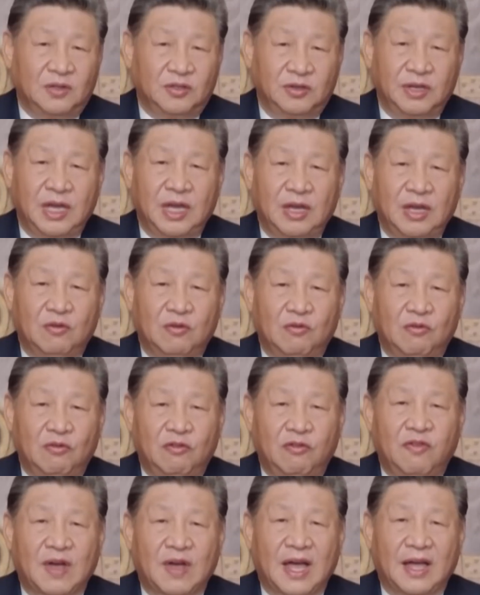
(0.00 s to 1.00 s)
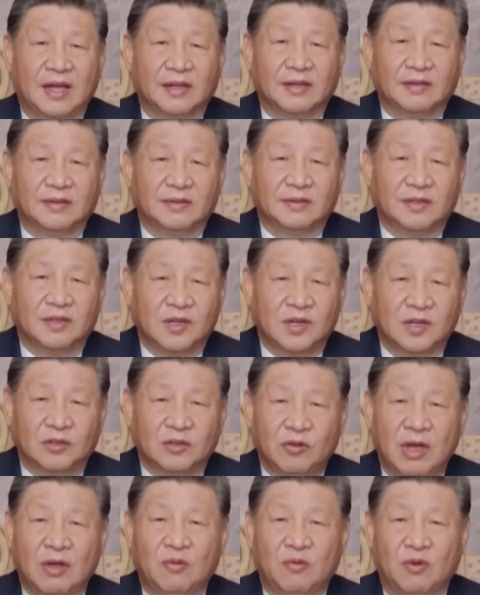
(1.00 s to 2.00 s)
and government funding helped
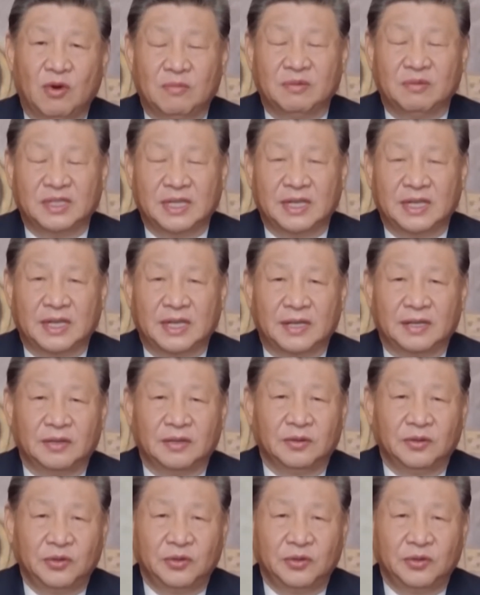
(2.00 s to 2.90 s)
startups scale fast.